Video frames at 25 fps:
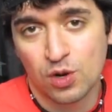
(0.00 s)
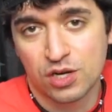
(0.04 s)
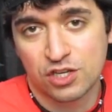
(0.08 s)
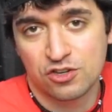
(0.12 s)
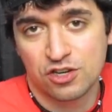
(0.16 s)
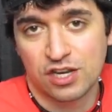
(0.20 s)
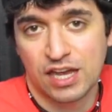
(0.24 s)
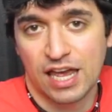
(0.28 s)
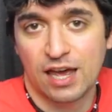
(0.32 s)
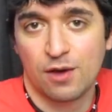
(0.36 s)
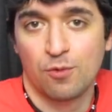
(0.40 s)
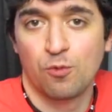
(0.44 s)
what
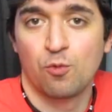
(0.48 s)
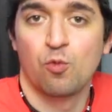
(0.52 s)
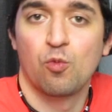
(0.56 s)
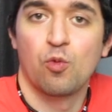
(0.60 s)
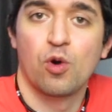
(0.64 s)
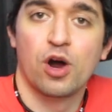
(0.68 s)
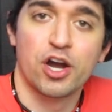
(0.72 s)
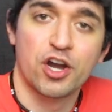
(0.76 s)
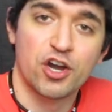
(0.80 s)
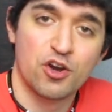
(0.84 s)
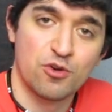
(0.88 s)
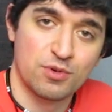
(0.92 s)
you get.
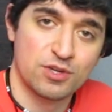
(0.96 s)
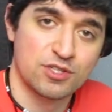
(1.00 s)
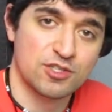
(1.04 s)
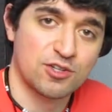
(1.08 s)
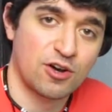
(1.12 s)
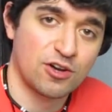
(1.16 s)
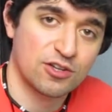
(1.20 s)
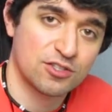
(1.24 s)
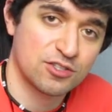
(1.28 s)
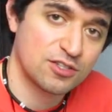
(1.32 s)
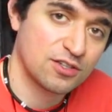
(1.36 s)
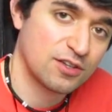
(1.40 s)
What are your
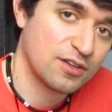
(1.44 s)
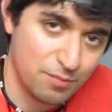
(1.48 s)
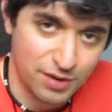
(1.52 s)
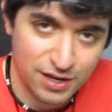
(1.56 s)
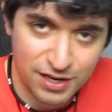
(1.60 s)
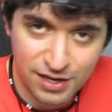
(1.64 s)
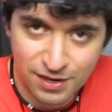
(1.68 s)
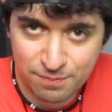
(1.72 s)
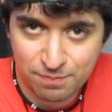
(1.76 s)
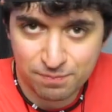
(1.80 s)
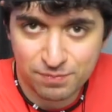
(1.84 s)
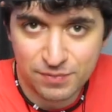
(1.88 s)
results?
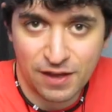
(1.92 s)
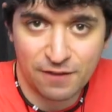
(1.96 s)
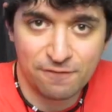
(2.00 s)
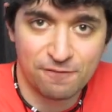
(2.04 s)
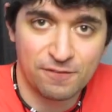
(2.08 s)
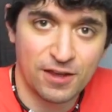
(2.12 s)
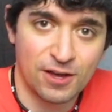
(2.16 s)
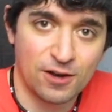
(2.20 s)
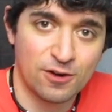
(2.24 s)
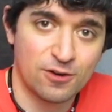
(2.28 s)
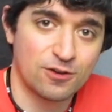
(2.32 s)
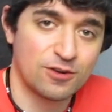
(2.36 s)
Me, I
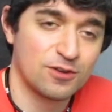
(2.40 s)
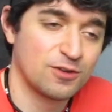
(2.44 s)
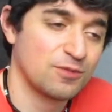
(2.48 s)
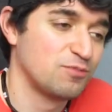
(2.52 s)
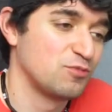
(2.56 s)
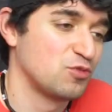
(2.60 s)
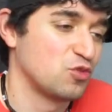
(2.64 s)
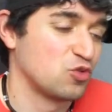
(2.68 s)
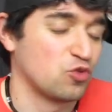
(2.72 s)
failed,